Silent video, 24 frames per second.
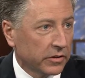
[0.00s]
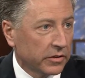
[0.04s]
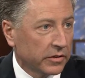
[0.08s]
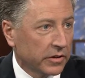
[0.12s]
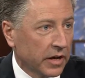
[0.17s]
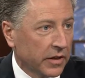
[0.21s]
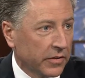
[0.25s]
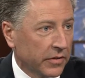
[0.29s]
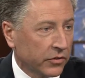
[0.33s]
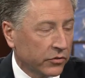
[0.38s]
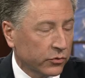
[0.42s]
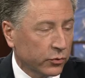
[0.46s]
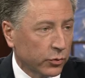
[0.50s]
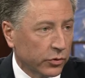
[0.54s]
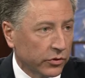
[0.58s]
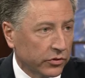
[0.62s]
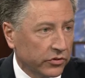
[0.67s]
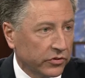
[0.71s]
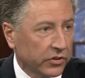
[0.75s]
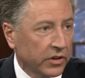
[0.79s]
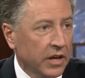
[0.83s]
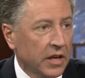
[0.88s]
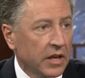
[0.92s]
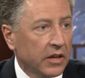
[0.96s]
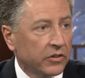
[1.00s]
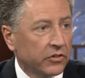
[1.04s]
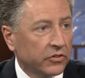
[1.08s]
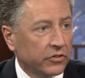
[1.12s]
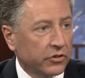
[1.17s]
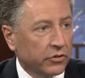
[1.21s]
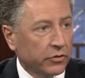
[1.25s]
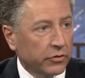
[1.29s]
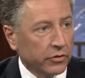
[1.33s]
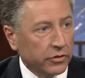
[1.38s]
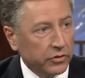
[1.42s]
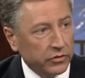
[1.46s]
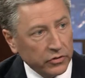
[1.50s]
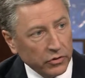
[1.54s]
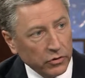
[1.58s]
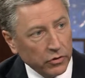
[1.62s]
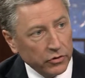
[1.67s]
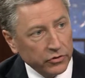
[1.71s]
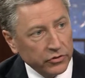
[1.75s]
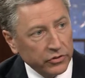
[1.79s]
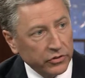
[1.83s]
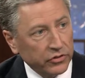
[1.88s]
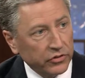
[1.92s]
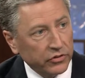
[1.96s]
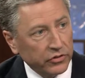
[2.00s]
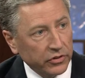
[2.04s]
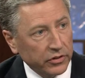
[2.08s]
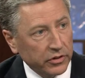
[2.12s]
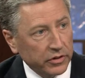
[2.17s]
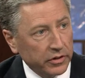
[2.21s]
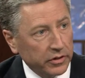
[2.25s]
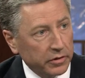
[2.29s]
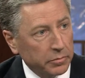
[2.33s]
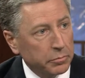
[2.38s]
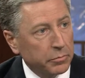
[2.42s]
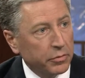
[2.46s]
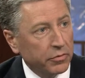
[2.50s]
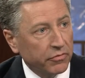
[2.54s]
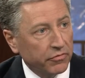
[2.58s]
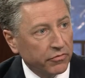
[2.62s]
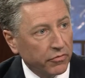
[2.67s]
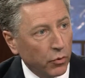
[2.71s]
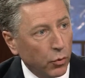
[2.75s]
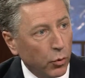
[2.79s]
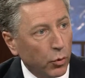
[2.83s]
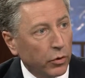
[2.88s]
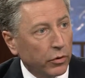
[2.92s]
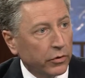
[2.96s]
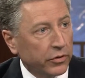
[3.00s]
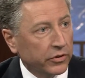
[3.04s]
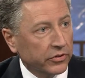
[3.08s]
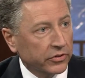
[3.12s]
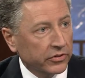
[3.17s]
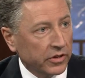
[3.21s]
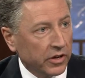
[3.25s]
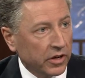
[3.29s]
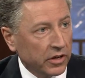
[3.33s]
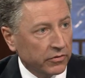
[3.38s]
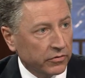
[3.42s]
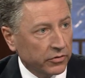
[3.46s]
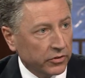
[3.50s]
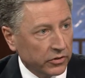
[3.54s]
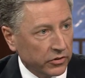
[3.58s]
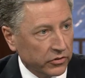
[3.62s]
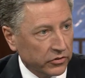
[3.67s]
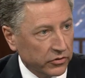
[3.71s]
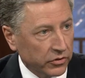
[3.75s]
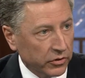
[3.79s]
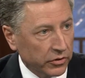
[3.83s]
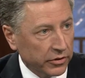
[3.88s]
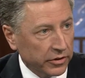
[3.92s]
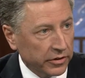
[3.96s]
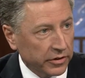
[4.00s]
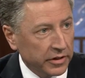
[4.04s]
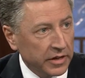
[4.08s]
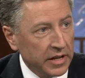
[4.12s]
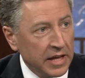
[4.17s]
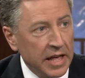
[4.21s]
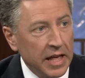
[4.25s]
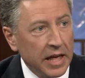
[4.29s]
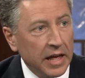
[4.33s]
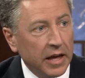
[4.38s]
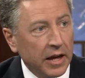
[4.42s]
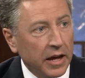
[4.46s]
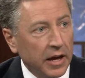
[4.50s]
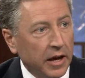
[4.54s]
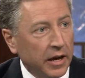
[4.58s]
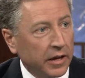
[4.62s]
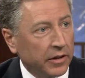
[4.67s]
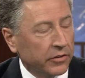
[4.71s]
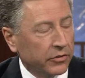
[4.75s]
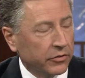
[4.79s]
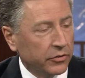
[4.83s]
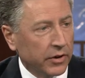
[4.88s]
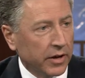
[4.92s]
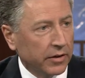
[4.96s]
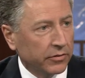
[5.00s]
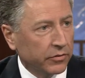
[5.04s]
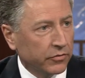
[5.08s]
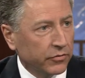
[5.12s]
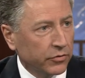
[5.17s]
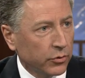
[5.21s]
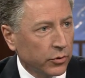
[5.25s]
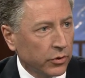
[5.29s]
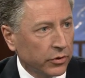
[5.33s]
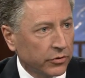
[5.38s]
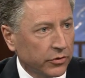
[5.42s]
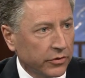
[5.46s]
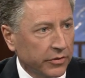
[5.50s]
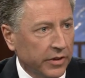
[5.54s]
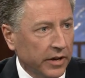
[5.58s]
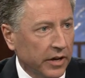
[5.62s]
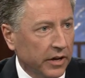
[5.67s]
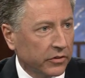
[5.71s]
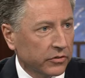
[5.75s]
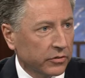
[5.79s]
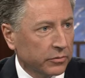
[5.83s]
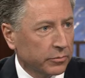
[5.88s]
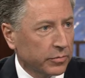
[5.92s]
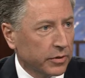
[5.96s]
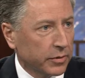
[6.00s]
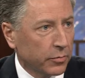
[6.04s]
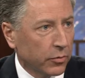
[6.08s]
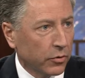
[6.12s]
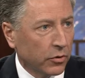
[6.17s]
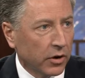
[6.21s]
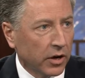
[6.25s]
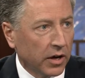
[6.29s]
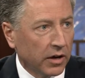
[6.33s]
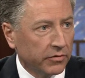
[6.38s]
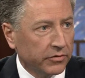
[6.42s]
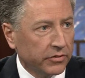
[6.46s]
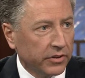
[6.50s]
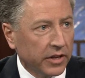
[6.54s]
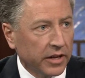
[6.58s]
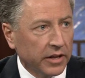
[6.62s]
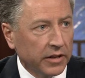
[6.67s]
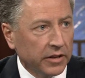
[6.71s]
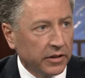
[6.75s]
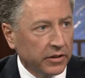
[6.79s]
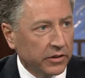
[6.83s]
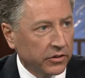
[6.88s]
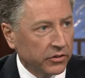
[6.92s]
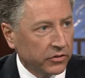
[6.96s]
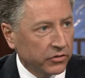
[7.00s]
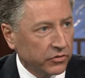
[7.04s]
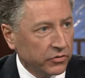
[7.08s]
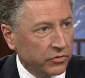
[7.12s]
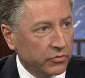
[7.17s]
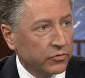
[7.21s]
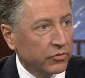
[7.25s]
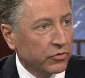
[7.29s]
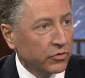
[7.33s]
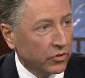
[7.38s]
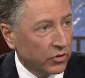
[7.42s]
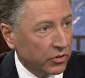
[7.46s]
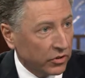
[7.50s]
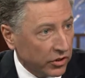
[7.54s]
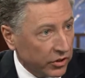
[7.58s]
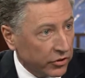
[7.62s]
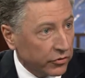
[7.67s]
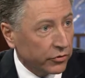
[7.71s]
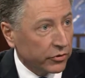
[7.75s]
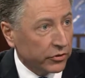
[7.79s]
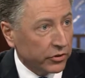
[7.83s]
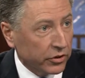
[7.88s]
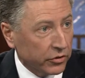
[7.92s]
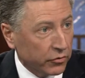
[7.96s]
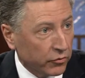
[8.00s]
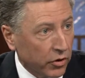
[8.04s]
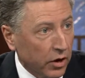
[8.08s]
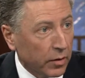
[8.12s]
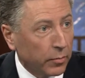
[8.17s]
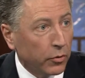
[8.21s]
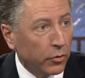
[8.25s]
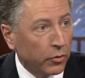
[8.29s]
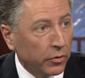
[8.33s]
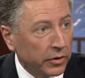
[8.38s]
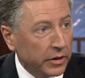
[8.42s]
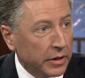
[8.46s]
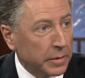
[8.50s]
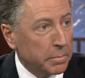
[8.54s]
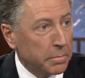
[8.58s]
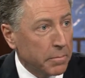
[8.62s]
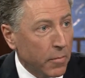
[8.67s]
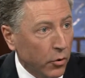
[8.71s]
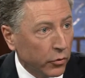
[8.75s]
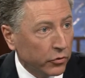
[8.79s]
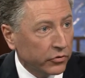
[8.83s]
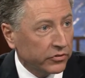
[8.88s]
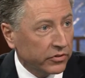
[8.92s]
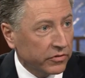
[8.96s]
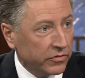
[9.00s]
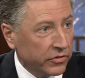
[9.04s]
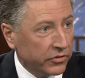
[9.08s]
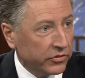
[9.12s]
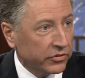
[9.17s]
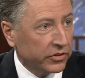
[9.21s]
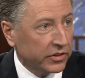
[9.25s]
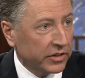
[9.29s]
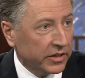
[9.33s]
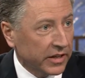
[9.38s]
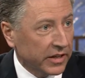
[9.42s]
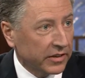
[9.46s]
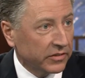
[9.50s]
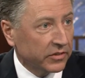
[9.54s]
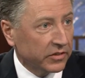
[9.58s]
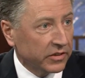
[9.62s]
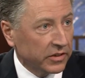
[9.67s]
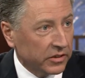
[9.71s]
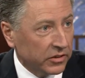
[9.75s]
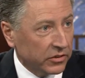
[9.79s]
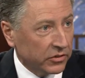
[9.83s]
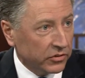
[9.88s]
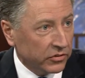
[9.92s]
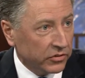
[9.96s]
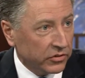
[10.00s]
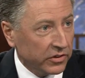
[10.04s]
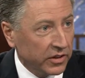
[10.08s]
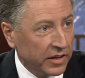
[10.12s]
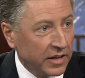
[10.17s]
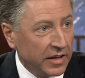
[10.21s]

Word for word: and this was Syria's largest city before this conflict started. And you have a few hundred thousand people left, and it is literally rubble in most of the city as it is.